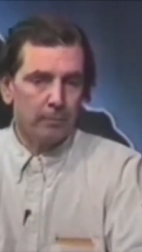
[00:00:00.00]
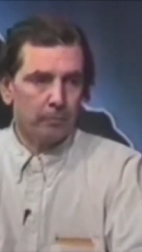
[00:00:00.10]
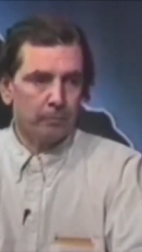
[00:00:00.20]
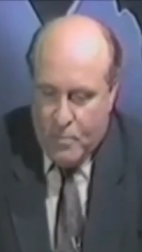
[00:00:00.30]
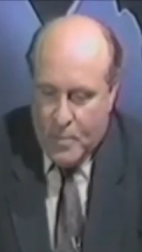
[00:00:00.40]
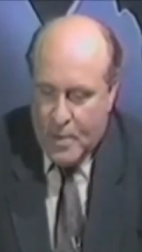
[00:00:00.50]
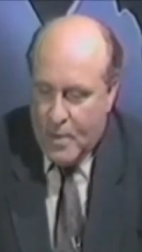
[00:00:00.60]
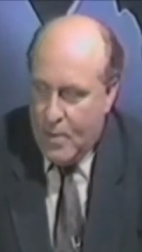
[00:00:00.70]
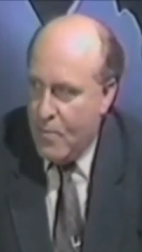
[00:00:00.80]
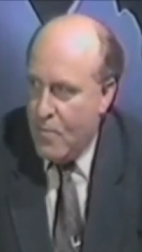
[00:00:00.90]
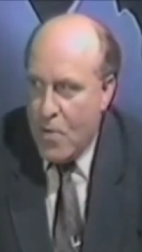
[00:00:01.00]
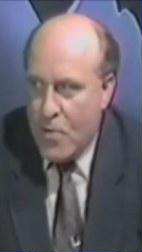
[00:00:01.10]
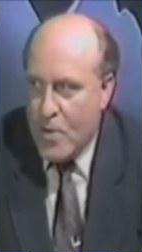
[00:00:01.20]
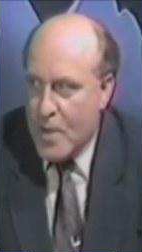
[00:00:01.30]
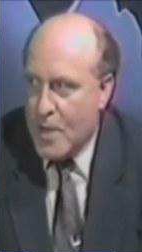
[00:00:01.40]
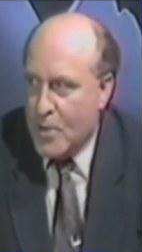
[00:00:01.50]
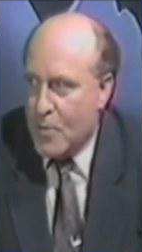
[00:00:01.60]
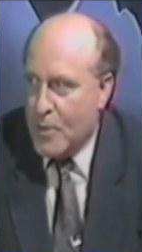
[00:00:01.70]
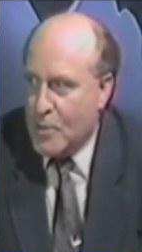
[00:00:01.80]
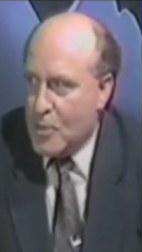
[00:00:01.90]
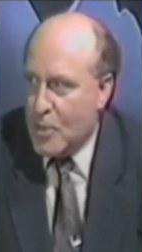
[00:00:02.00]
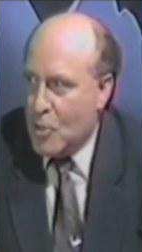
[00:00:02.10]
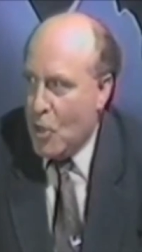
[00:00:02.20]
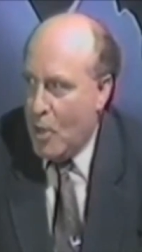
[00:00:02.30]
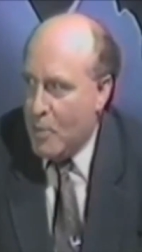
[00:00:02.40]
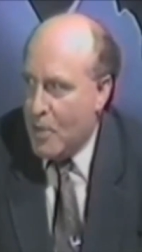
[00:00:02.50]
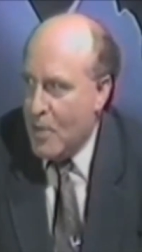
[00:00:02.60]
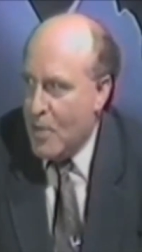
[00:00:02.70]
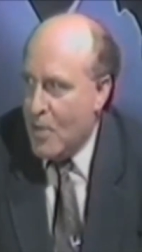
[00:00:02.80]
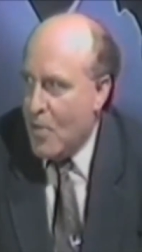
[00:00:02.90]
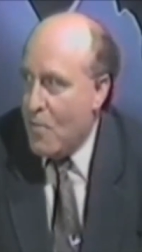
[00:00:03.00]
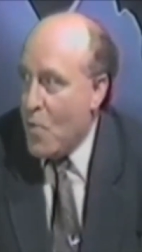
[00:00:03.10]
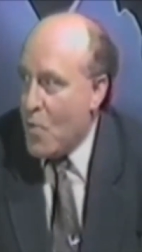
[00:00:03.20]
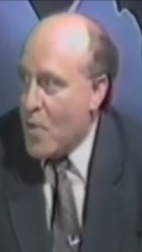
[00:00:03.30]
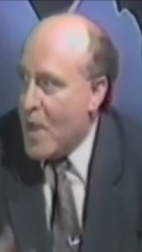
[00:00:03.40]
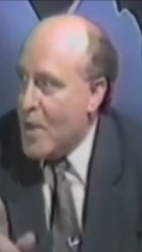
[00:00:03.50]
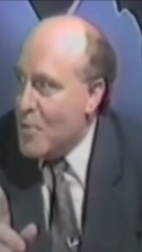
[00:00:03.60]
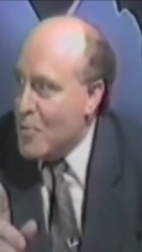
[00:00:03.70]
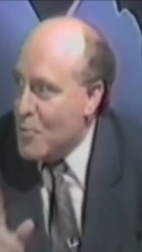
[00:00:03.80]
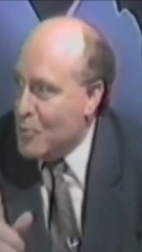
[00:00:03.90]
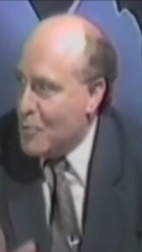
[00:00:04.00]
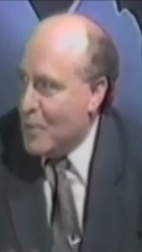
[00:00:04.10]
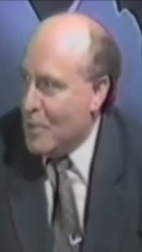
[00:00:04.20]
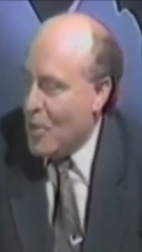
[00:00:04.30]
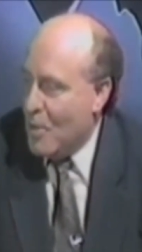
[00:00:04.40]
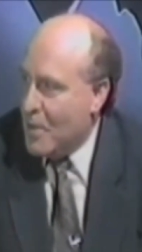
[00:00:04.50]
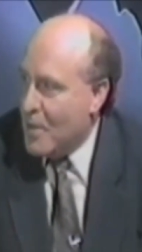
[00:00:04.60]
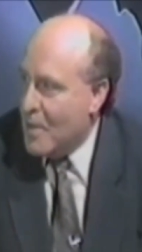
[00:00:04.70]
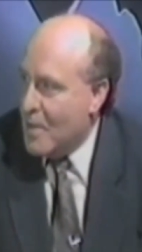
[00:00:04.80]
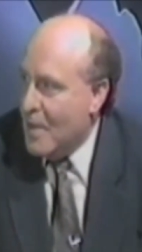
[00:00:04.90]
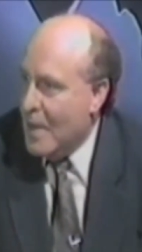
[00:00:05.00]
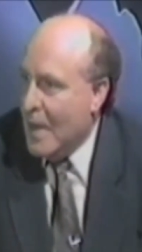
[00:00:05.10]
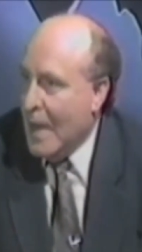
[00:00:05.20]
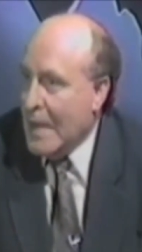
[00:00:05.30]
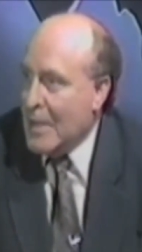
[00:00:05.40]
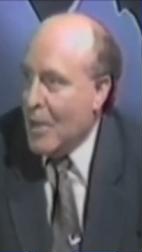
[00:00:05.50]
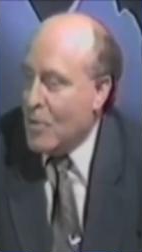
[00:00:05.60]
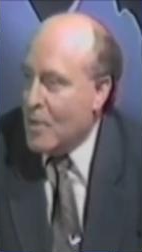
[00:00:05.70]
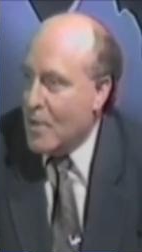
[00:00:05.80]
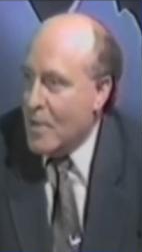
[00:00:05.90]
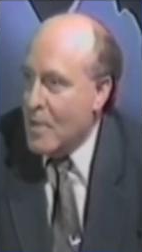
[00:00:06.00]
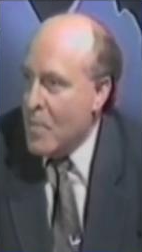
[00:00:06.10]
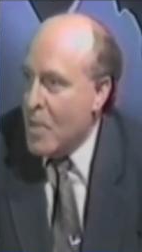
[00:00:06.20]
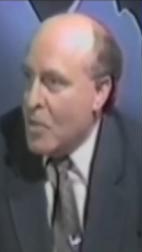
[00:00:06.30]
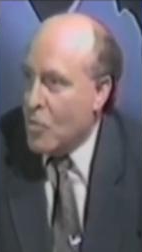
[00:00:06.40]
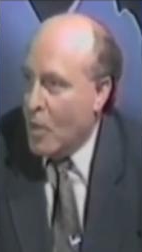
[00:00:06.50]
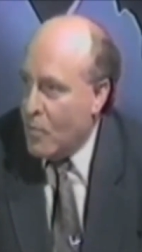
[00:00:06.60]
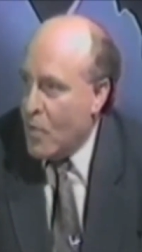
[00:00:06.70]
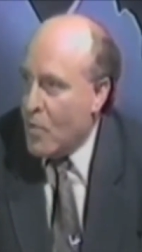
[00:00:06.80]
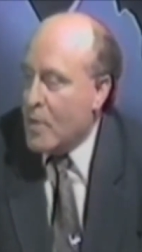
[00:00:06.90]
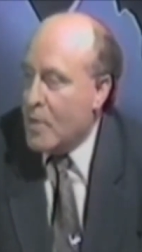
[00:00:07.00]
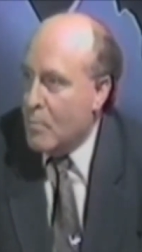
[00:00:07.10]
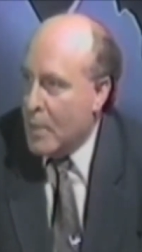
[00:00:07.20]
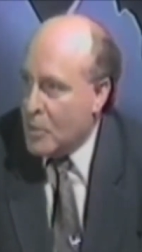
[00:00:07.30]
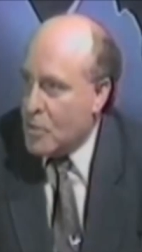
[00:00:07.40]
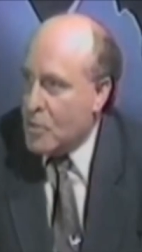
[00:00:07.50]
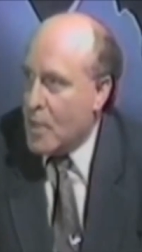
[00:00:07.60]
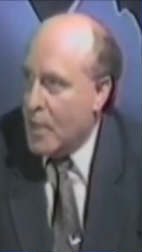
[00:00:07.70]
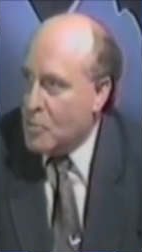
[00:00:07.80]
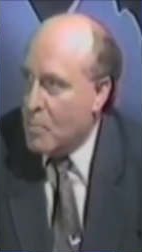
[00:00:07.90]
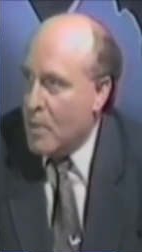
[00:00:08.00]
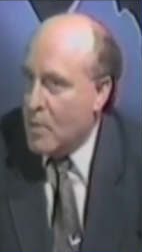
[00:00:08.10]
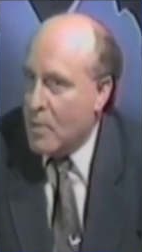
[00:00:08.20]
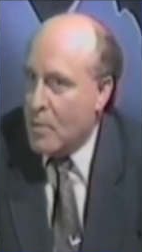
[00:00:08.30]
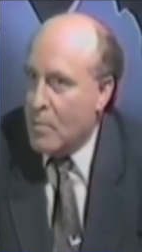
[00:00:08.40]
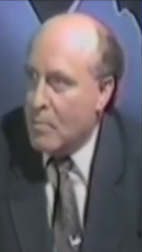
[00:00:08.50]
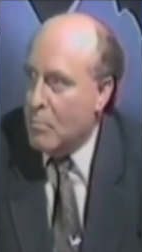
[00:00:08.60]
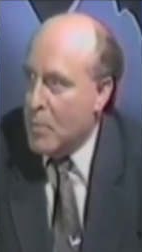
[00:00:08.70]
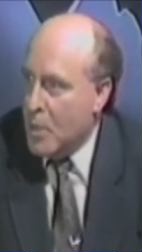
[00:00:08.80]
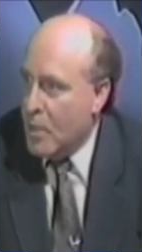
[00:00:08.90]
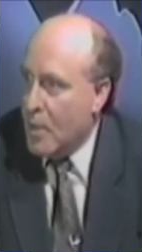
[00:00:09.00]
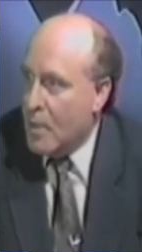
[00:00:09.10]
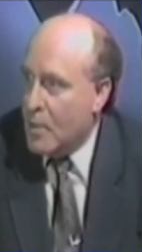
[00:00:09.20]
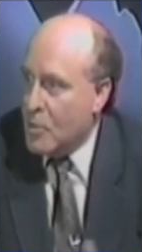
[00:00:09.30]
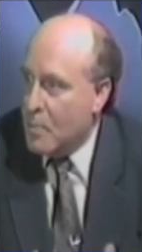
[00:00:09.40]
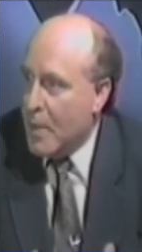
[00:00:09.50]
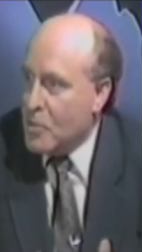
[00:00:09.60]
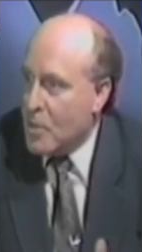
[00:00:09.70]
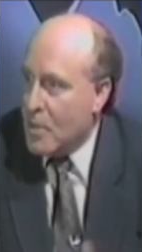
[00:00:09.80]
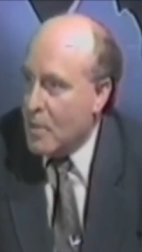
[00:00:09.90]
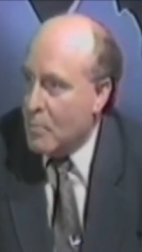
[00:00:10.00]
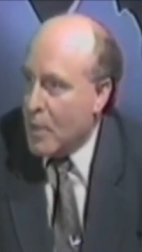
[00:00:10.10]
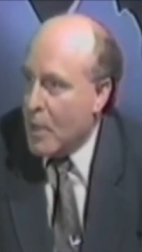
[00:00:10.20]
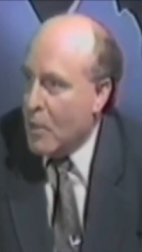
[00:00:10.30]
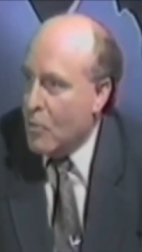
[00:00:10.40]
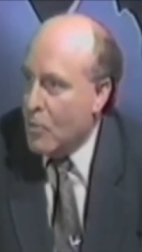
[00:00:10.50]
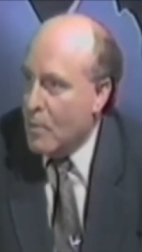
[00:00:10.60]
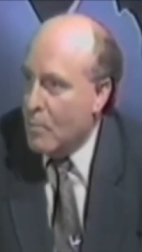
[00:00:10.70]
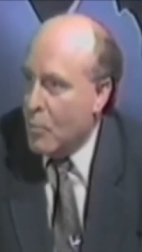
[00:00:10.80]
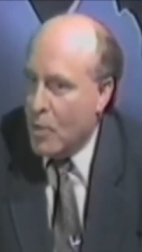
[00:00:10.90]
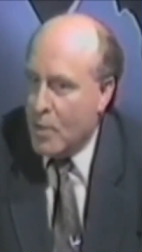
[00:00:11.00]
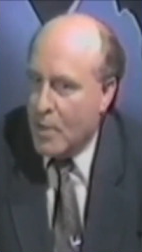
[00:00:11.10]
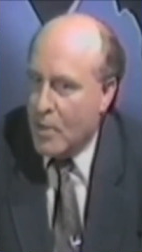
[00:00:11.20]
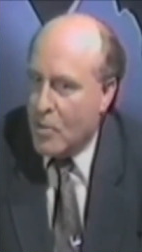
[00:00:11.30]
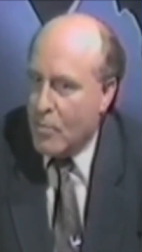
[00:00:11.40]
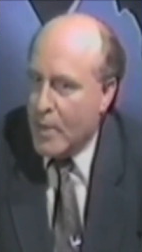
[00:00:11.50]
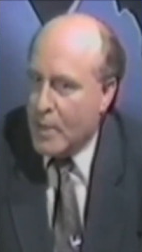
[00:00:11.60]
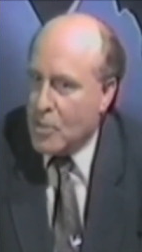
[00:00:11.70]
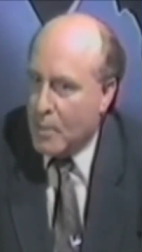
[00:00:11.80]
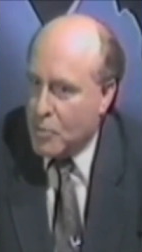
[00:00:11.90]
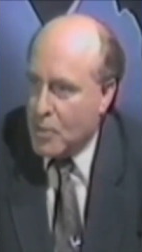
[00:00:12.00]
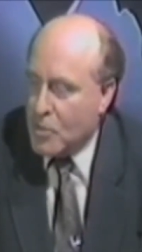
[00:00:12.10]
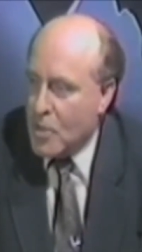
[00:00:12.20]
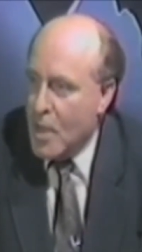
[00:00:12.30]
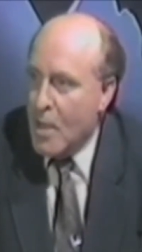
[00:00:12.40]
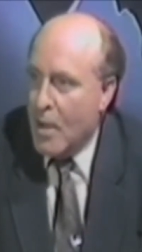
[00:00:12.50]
Mike Hoffman, a very interesting topic, a very unusual topic, and undoubtedly not very much discussed by the media that is basically bringing only politically correct subjects.